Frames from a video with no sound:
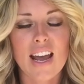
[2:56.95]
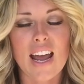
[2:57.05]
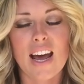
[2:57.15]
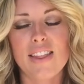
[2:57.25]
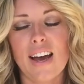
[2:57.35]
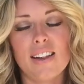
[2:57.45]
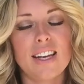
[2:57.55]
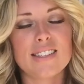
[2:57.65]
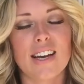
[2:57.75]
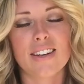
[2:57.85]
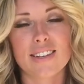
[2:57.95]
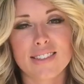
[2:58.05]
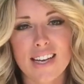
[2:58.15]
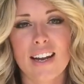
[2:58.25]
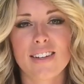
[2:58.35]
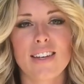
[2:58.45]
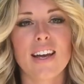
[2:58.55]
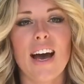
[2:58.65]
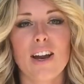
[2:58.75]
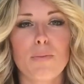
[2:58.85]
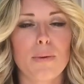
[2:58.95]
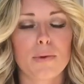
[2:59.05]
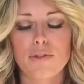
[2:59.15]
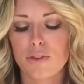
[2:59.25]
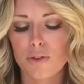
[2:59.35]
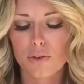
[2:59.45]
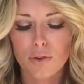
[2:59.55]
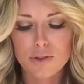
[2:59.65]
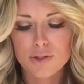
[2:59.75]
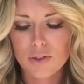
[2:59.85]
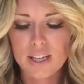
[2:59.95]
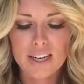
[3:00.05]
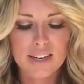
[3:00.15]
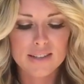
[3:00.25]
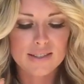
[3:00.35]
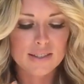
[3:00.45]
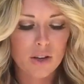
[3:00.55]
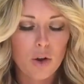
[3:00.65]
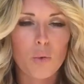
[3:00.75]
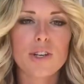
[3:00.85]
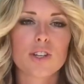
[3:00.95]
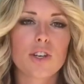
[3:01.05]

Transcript: And that lays out exactly how to prep your food, grocery lists, what to